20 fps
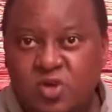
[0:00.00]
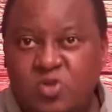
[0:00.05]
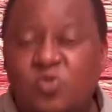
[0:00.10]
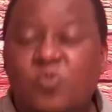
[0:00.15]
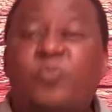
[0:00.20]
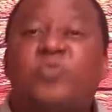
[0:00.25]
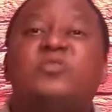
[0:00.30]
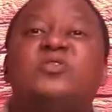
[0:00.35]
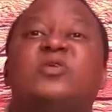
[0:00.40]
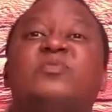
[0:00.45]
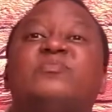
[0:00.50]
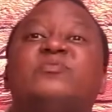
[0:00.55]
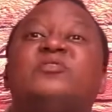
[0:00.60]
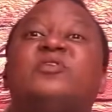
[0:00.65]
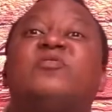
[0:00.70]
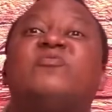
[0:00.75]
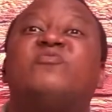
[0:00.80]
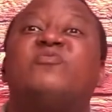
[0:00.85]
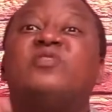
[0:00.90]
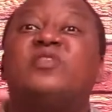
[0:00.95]
to put
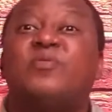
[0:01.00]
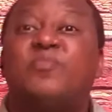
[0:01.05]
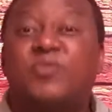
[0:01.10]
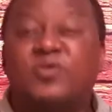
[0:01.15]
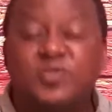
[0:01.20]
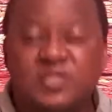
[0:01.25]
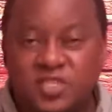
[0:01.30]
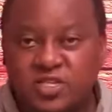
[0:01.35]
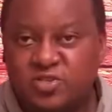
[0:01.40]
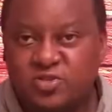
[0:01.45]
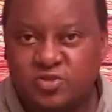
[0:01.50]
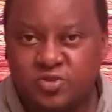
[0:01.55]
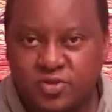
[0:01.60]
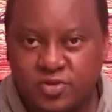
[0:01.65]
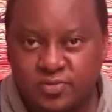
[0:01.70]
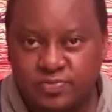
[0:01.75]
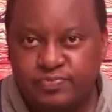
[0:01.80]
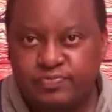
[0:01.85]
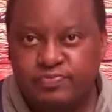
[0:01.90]
himself in the position,